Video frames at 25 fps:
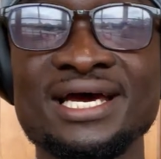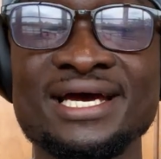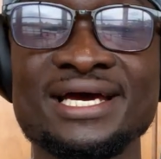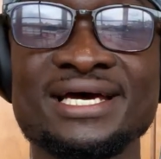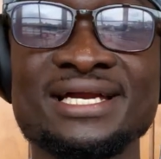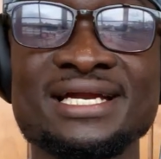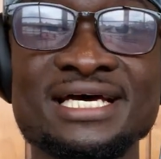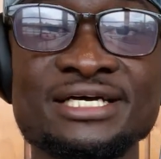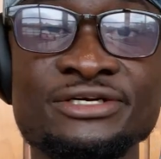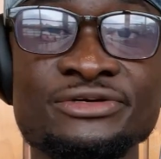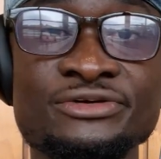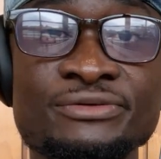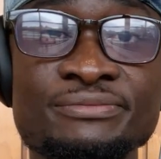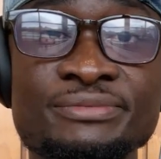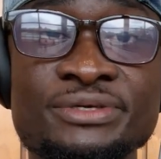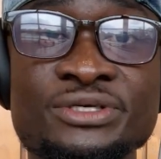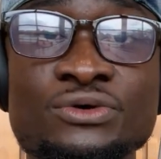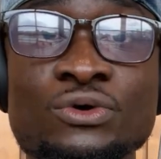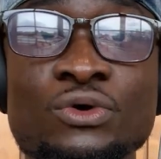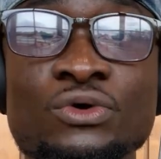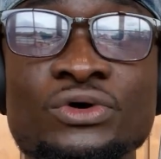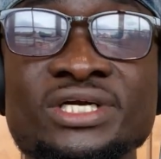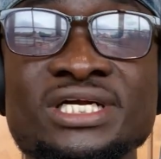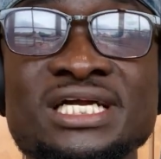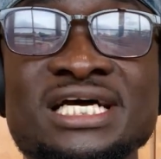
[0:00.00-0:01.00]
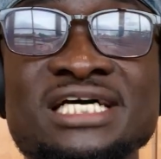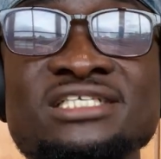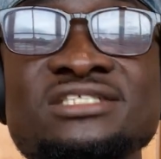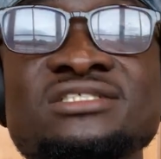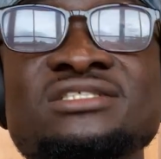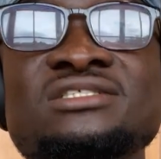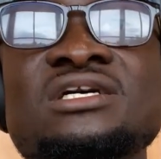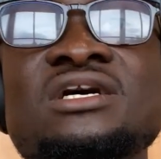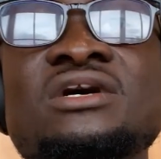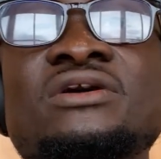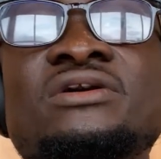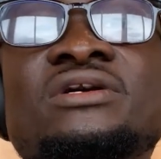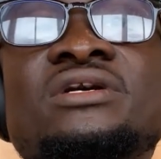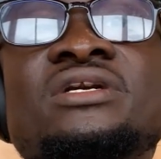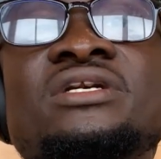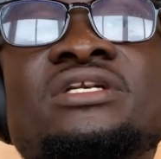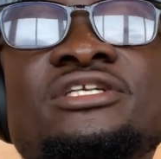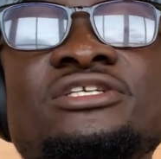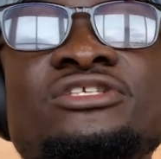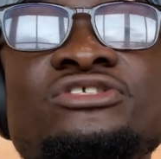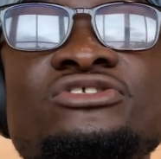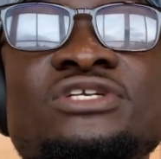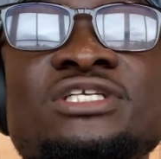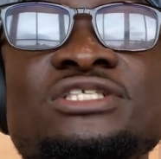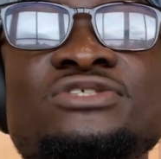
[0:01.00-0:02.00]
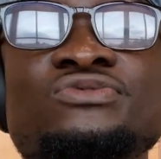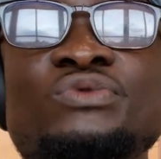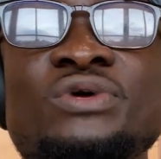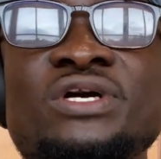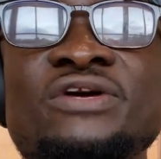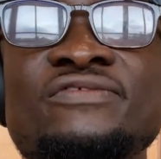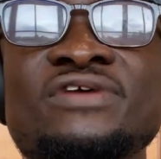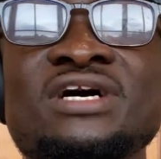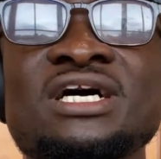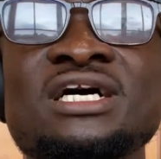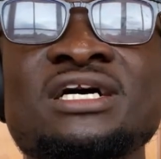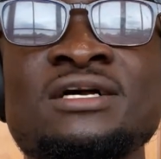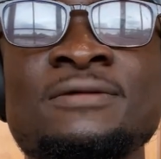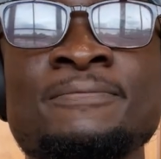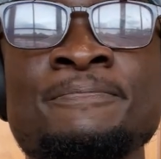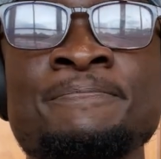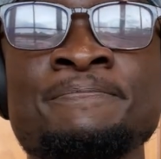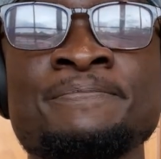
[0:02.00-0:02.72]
NIW or National Interest Waiver,